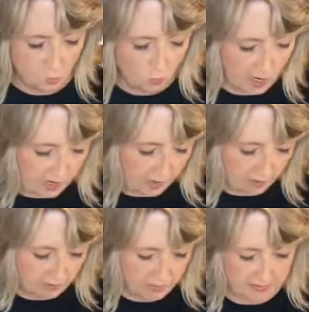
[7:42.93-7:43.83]

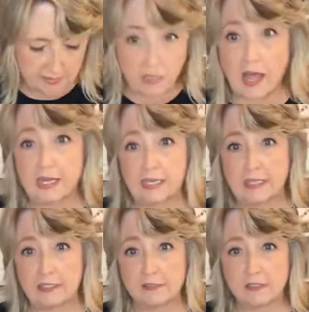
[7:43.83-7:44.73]
where this line
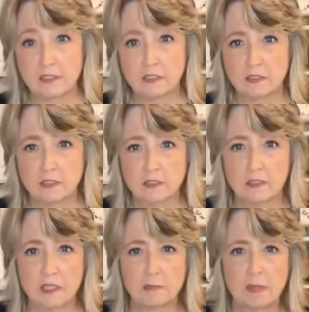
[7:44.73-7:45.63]
is.
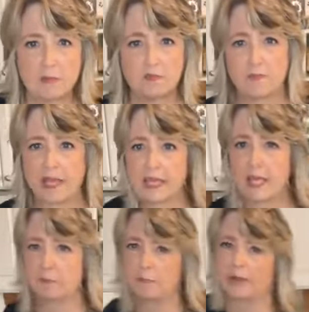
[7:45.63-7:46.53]
Let me move my camera